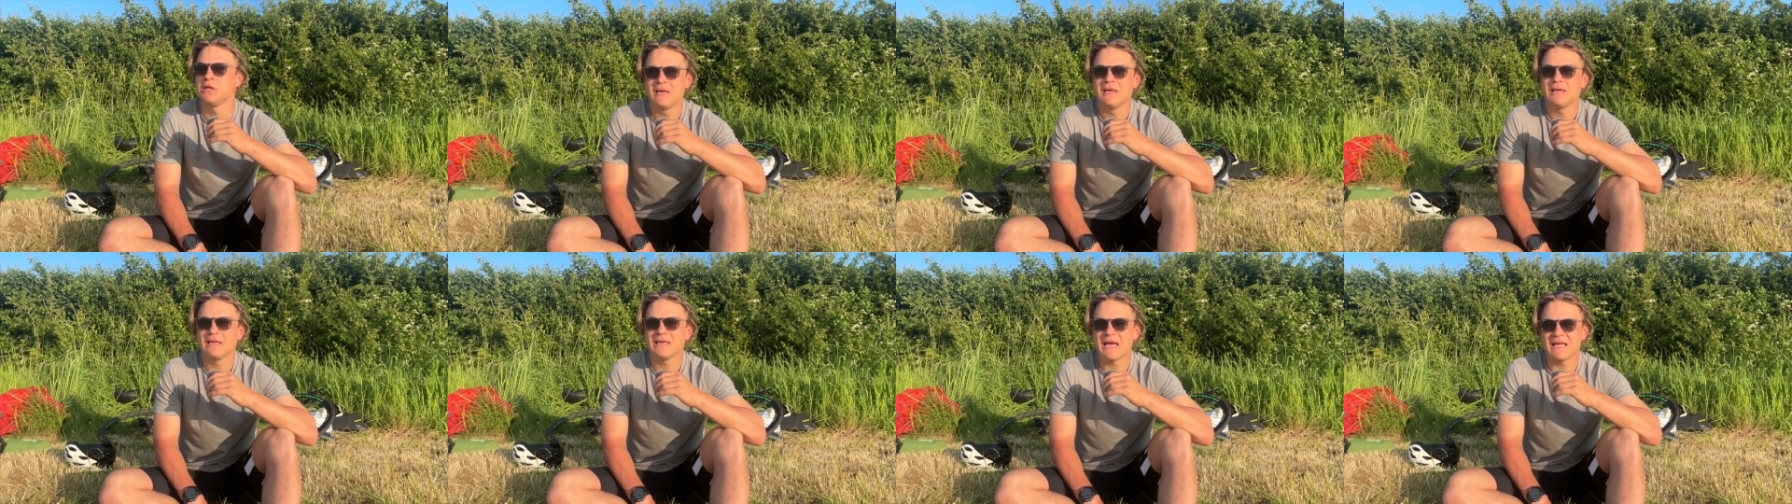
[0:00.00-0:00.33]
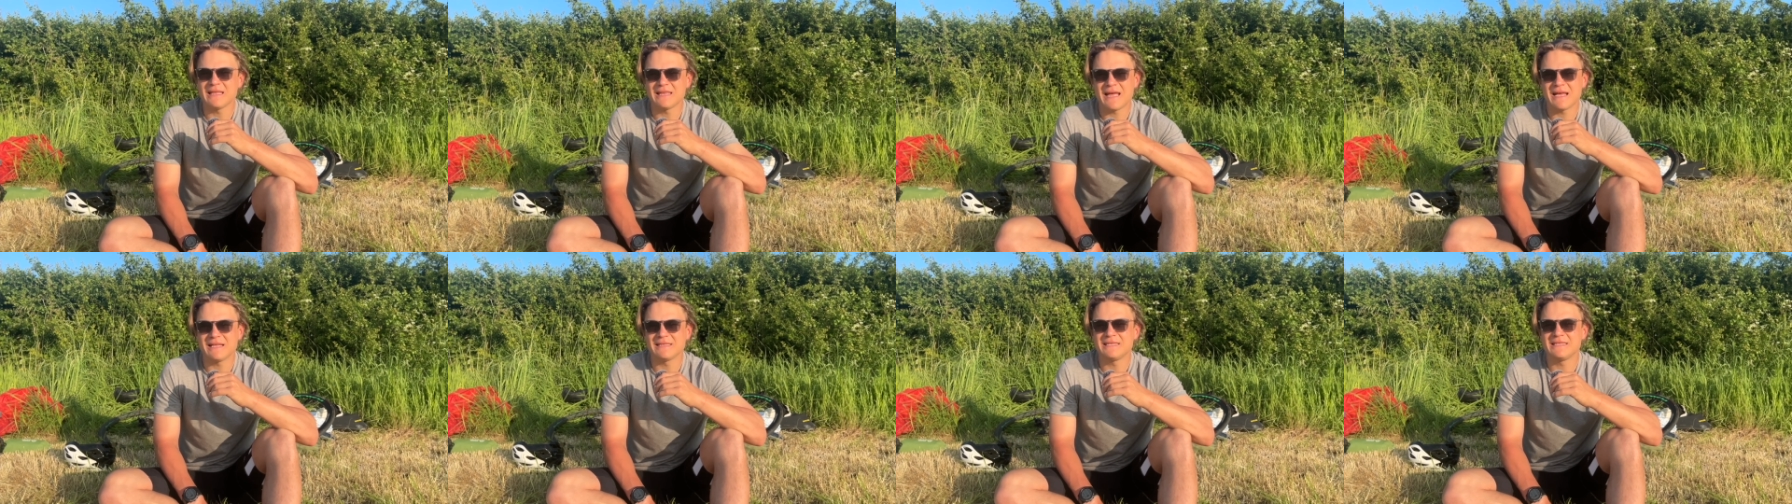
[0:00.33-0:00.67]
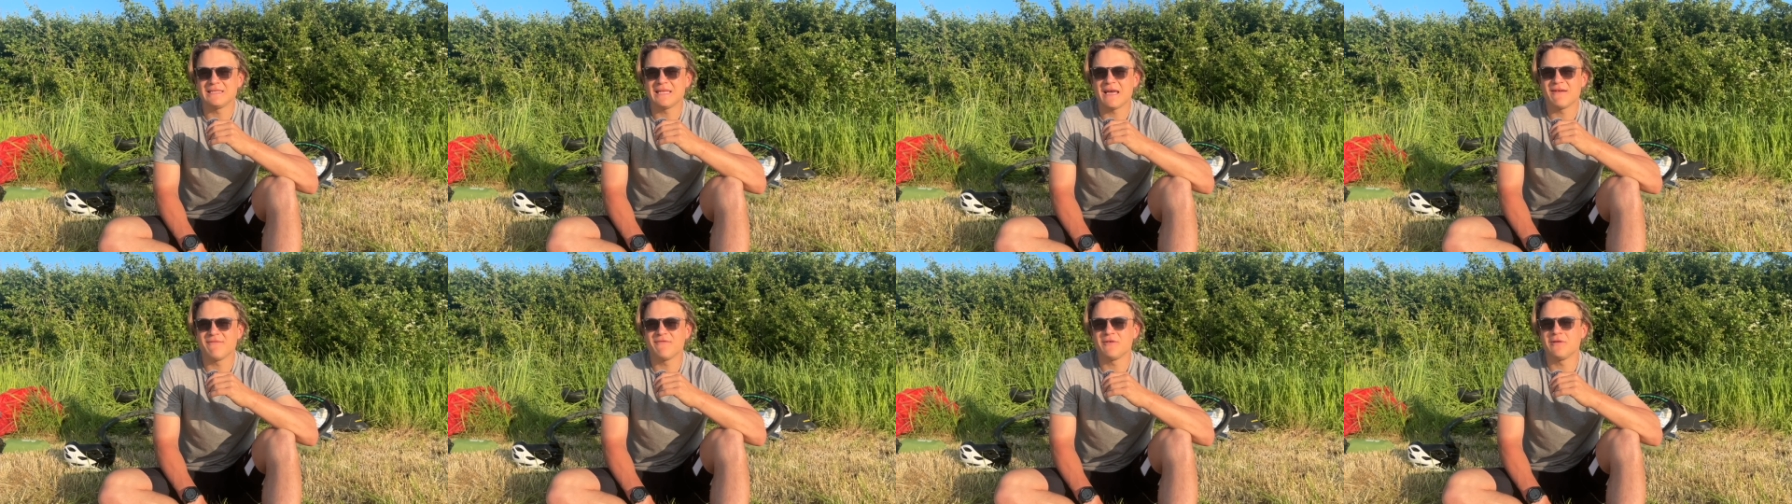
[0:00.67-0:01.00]
get down to
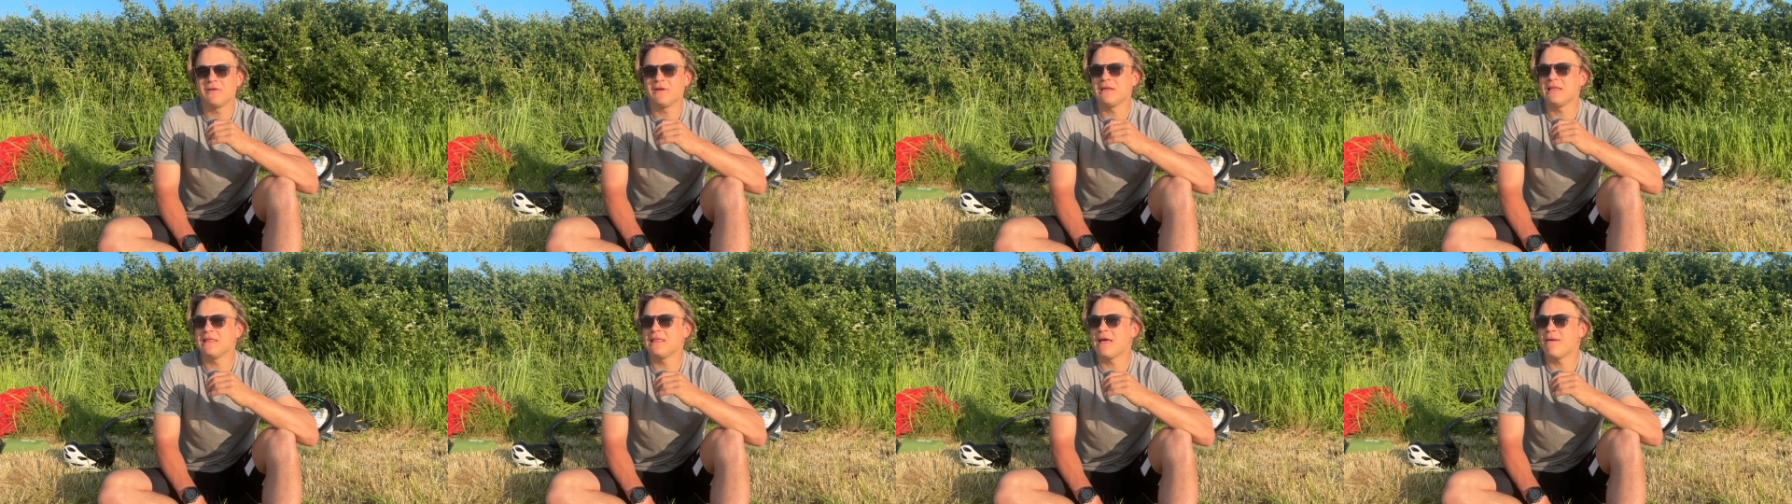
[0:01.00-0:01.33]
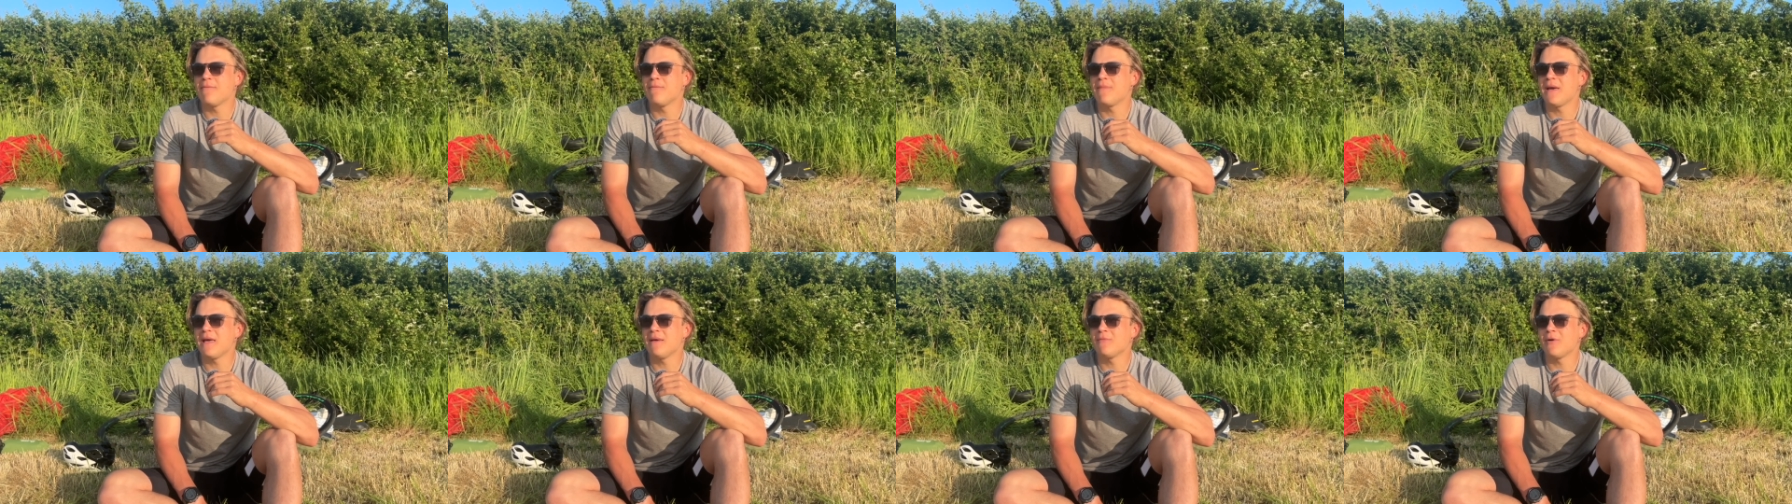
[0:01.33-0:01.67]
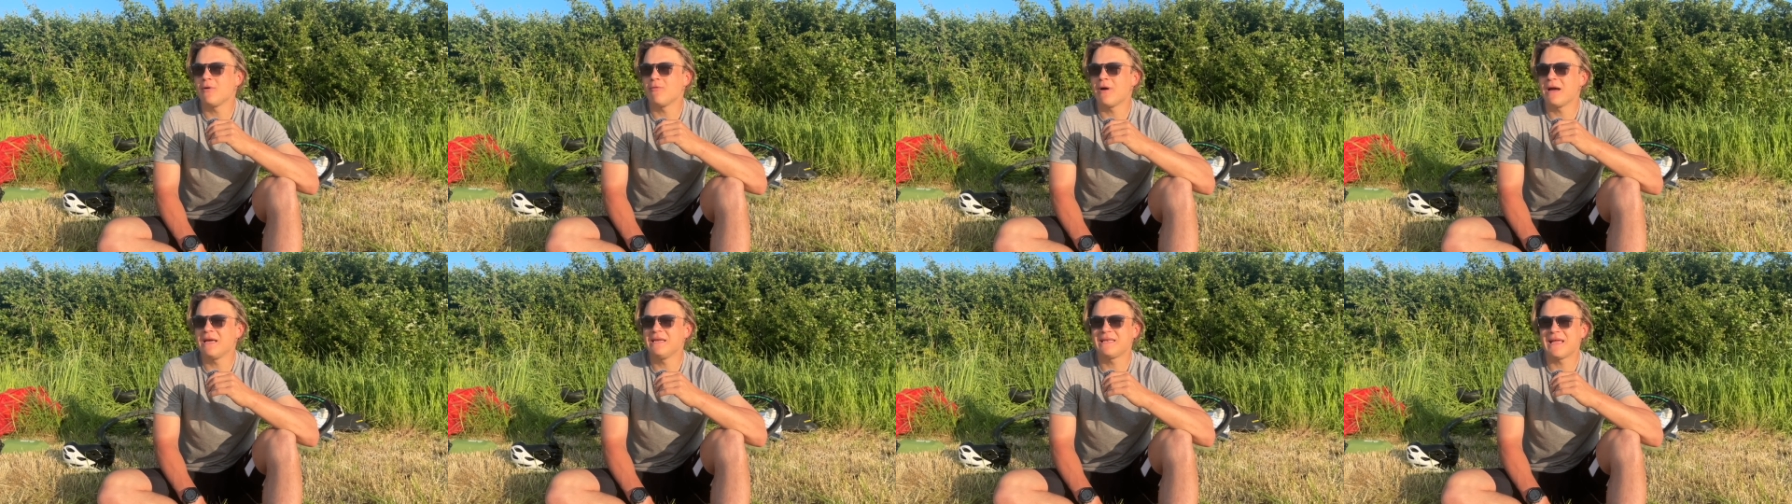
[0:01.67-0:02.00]
Devon, and then make my
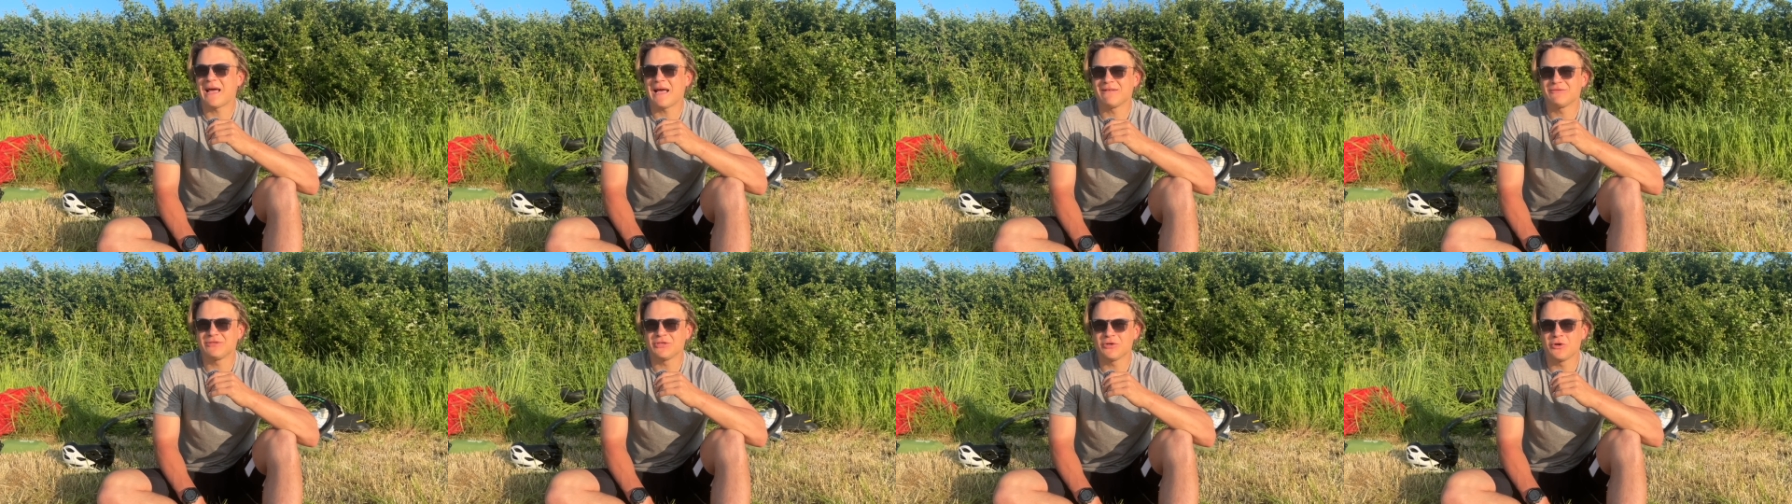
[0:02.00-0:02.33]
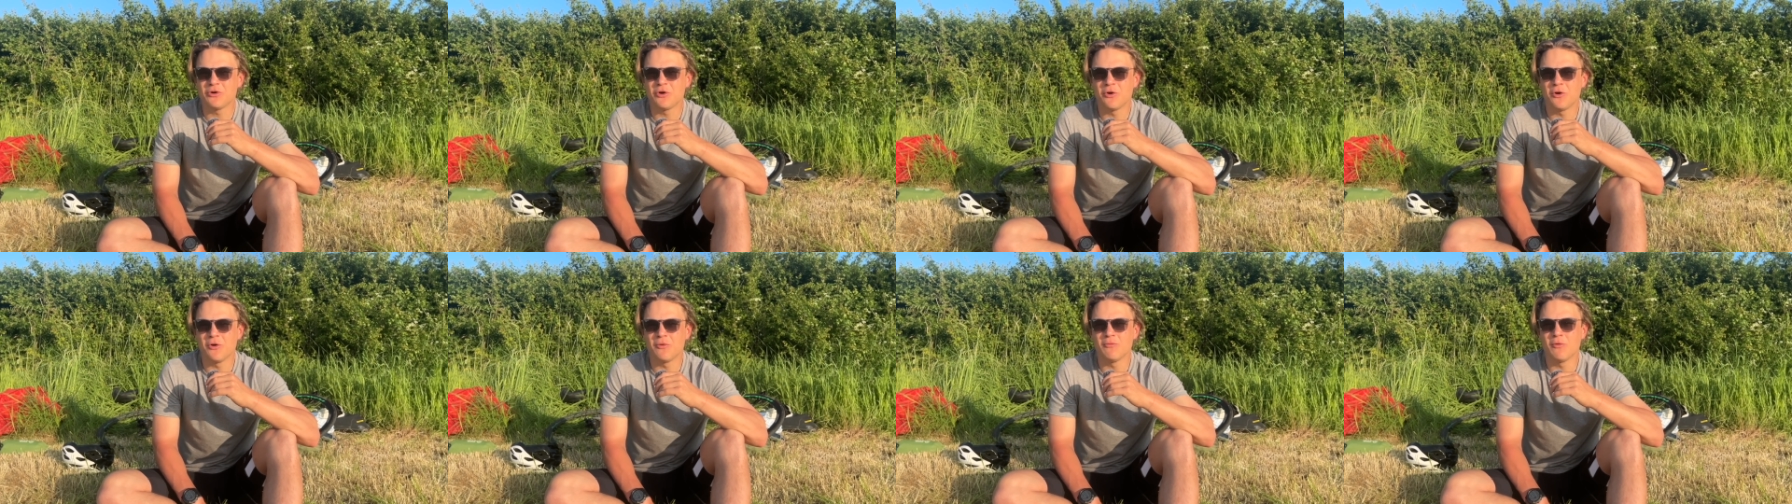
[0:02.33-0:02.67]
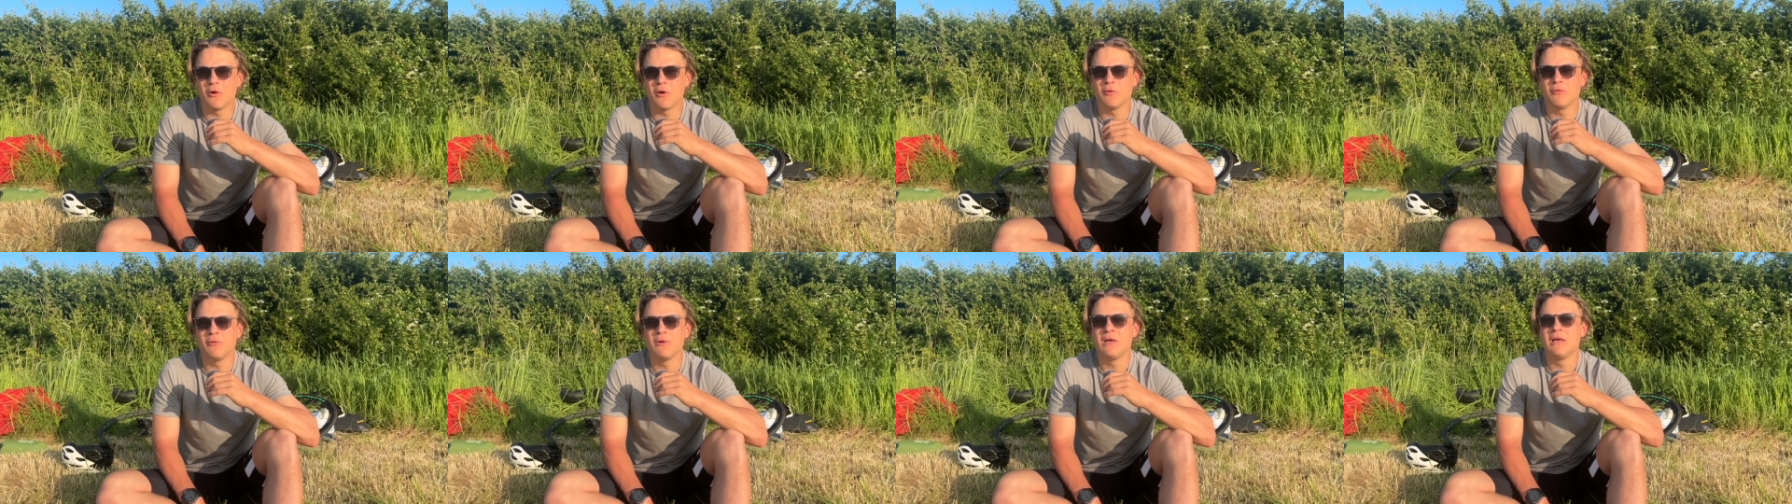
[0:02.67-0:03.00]
way down to
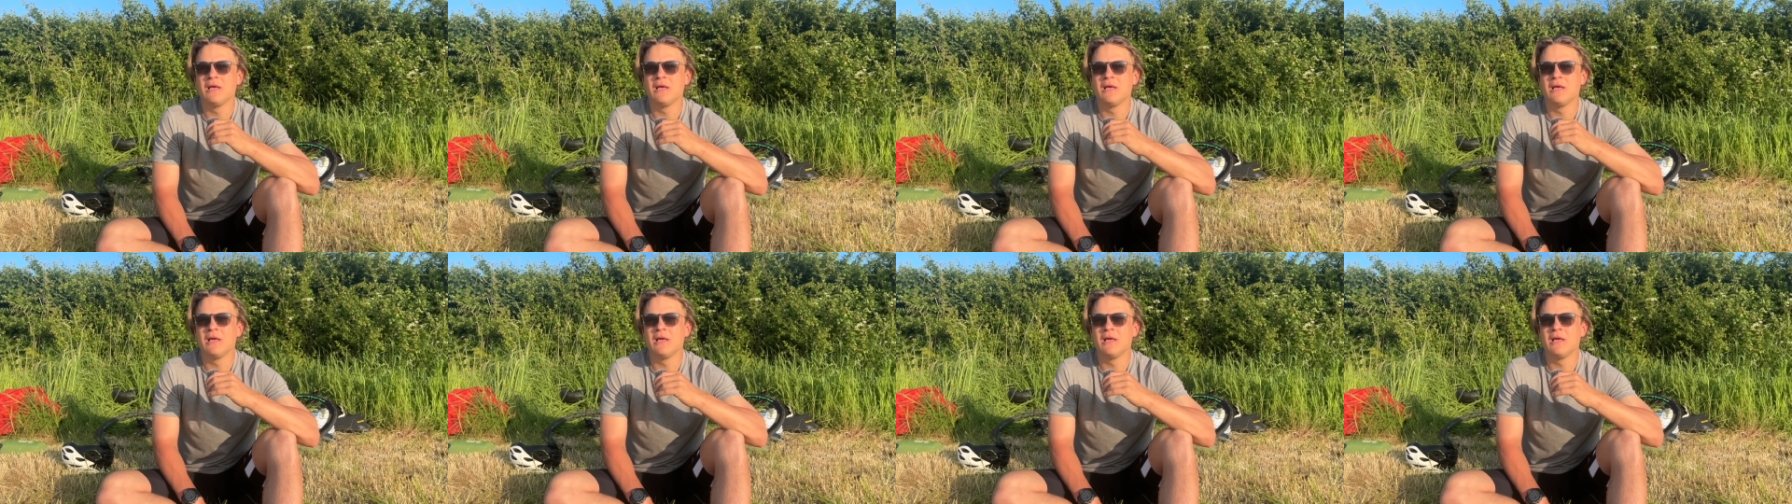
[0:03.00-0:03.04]
Cornwall.